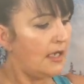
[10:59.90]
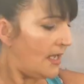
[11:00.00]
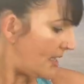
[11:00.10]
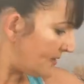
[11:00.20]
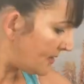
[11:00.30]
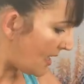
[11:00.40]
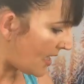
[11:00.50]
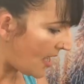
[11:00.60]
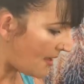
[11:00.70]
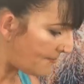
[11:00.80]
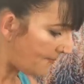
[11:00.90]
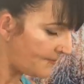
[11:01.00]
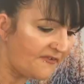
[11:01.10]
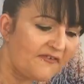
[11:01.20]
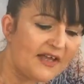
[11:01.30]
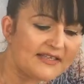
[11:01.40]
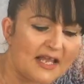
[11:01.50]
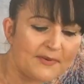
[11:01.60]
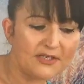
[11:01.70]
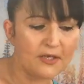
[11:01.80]
And um, fan
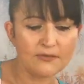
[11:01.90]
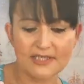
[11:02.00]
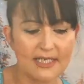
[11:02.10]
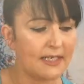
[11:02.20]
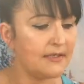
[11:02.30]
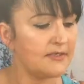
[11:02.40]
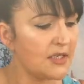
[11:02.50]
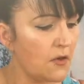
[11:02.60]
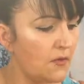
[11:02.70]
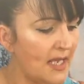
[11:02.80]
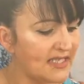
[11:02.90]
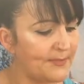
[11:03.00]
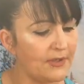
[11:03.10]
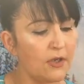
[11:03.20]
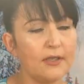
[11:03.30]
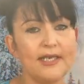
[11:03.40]
Dabby Dozy. So last but not